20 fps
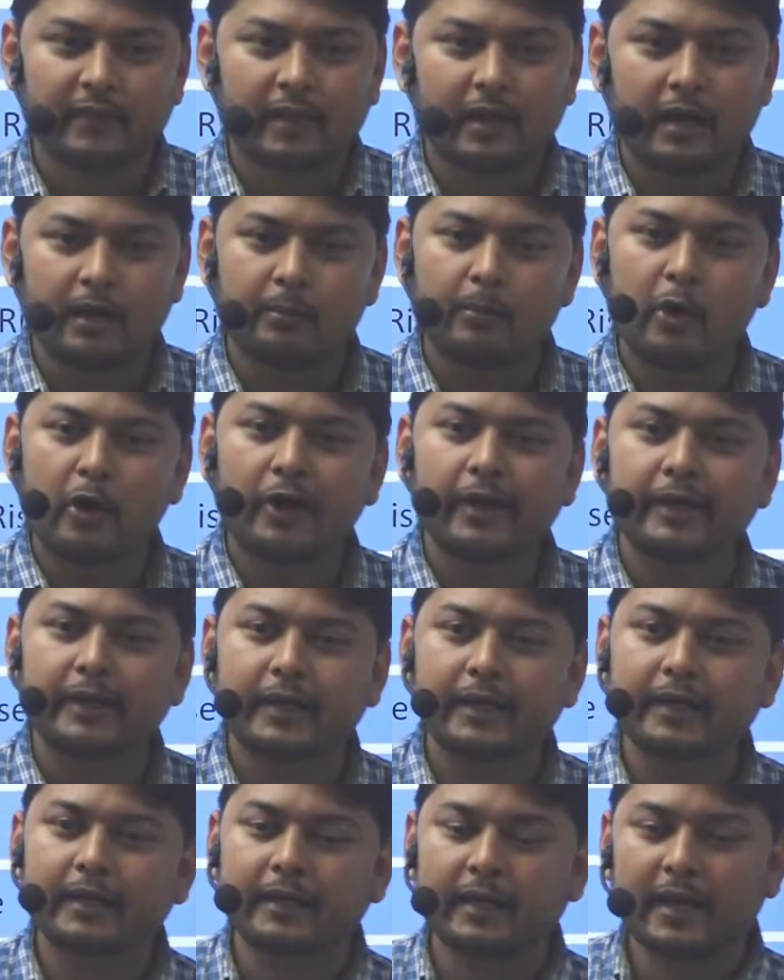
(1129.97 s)

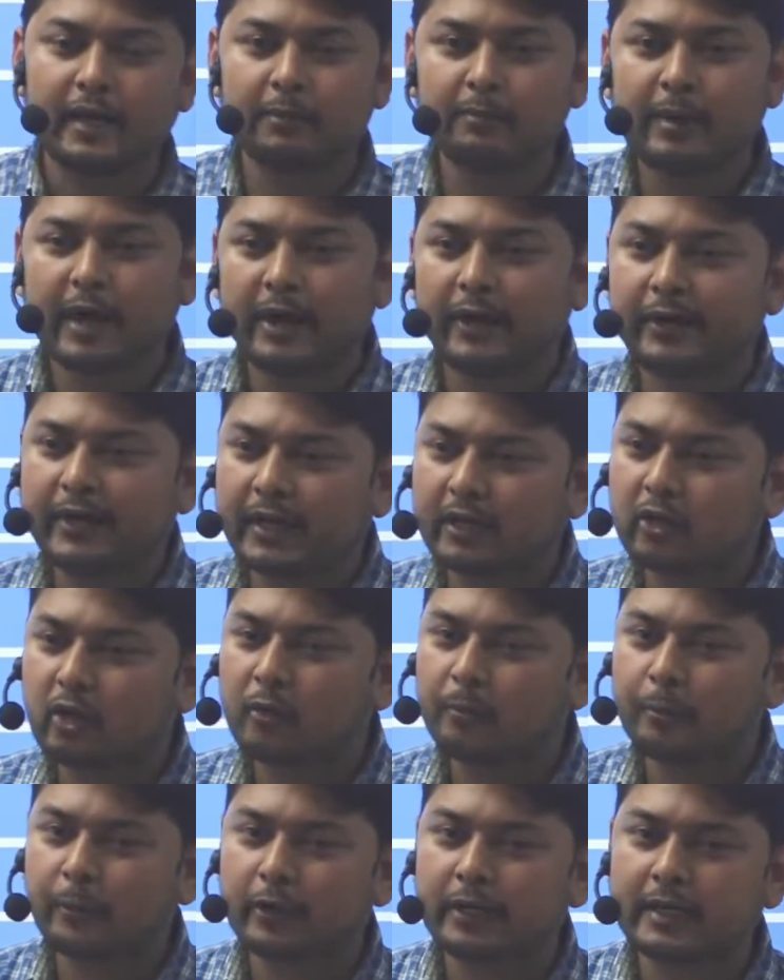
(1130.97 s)
abiotic and biotic
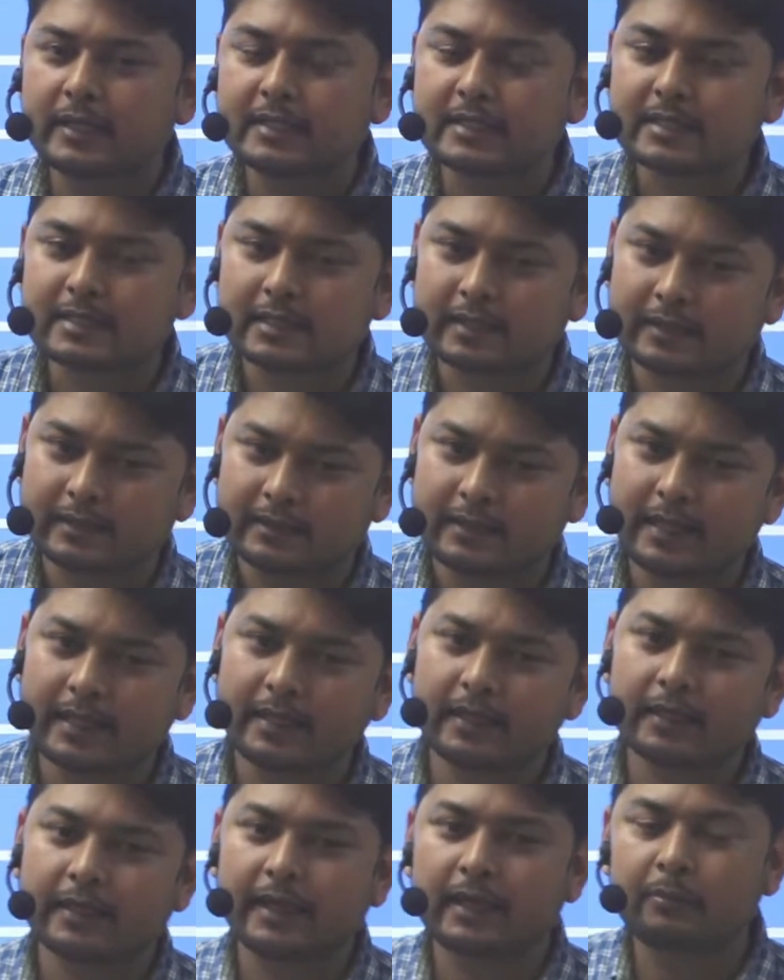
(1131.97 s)
components, then
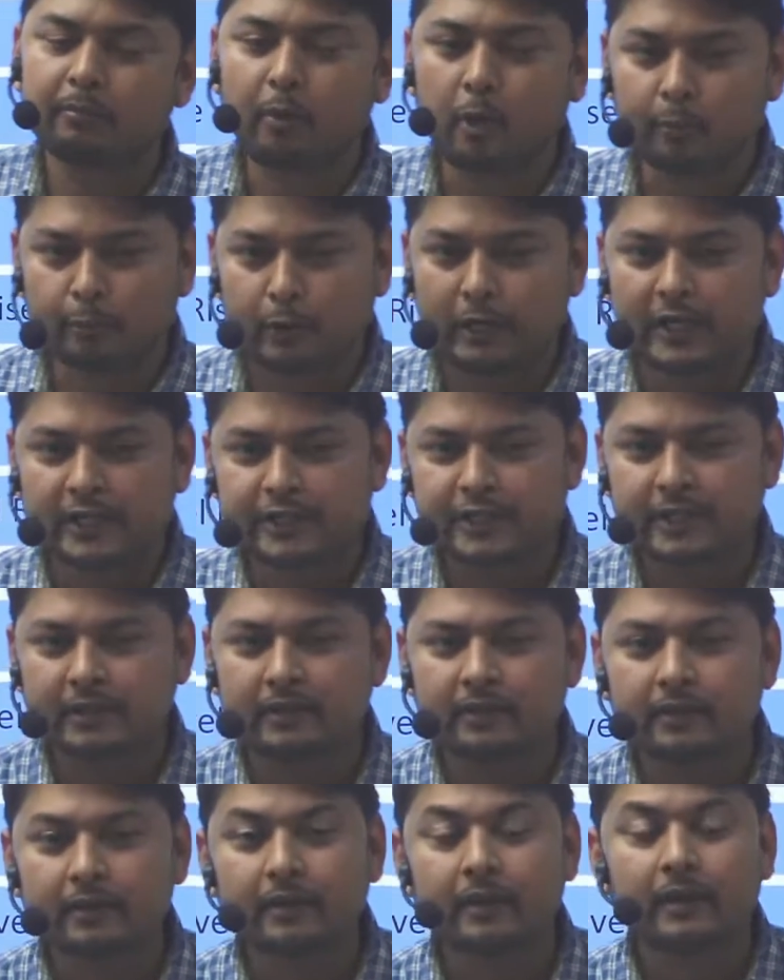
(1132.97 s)
again
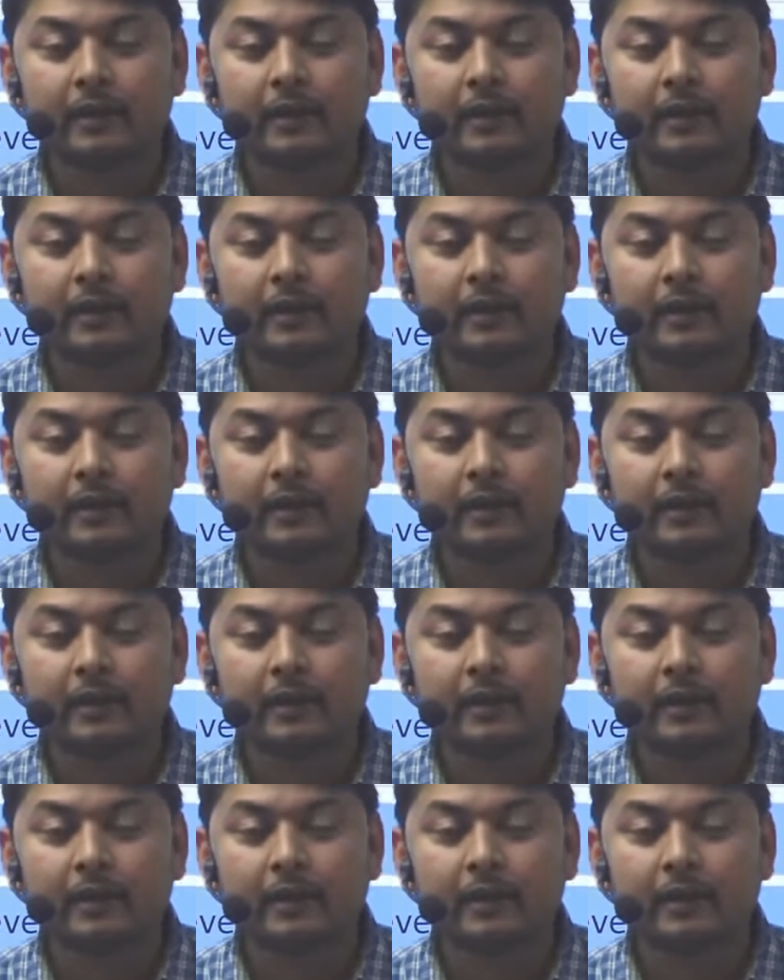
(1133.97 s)
population,